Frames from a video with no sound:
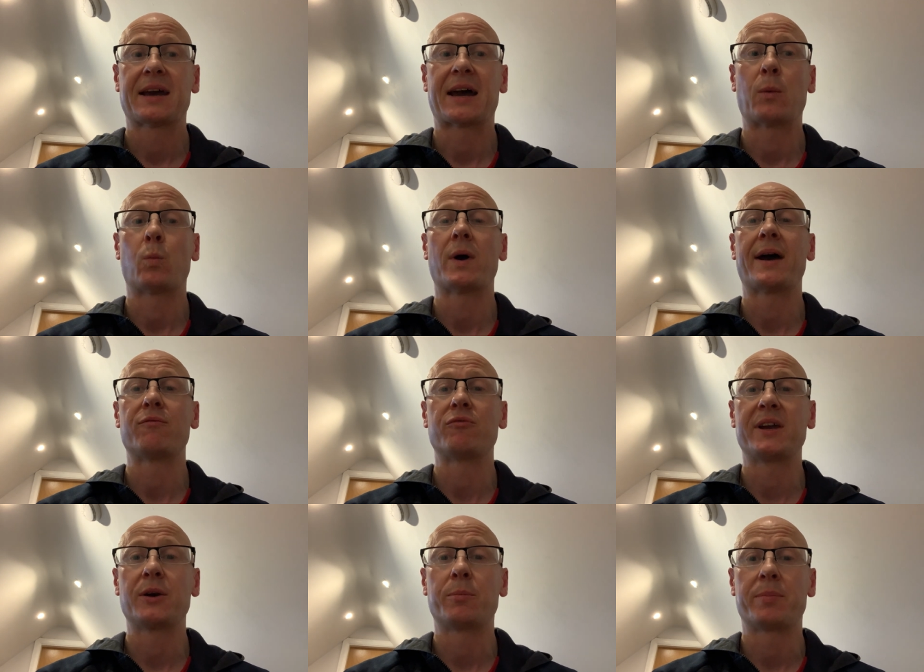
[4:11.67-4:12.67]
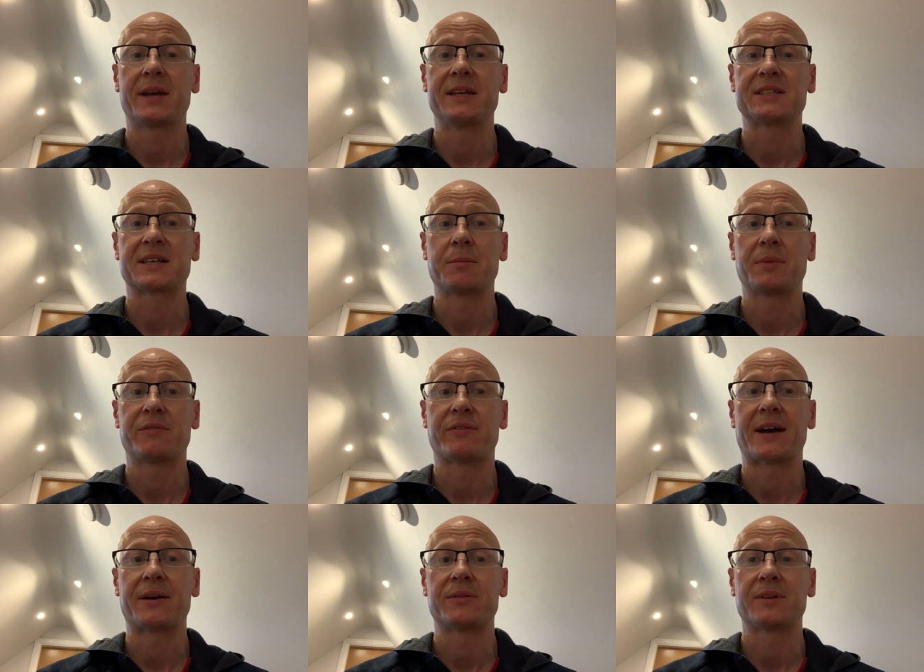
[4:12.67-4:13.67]
and where real peace can be
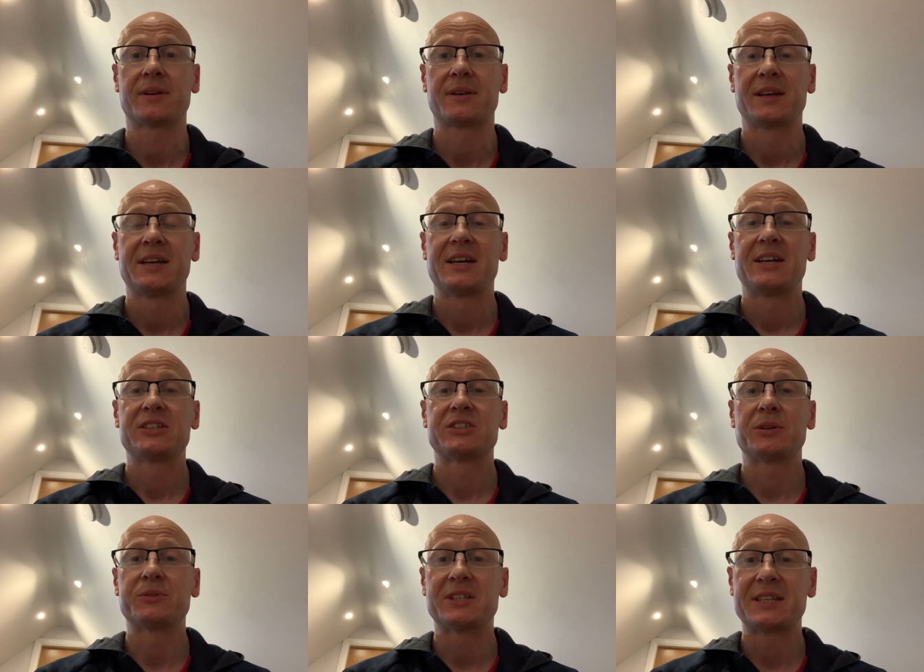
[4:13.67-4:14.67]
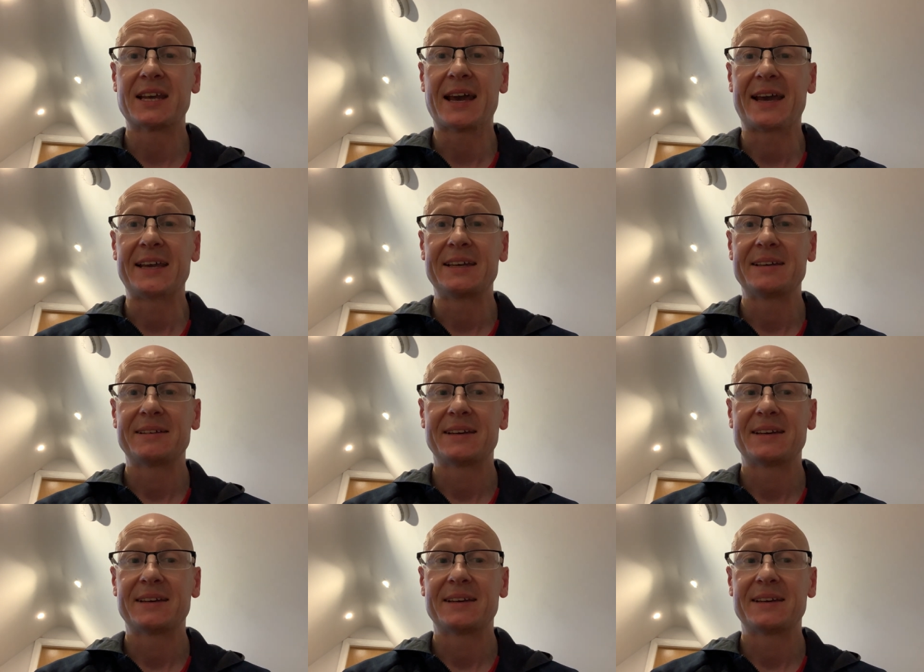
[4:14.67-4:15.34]
found. So today,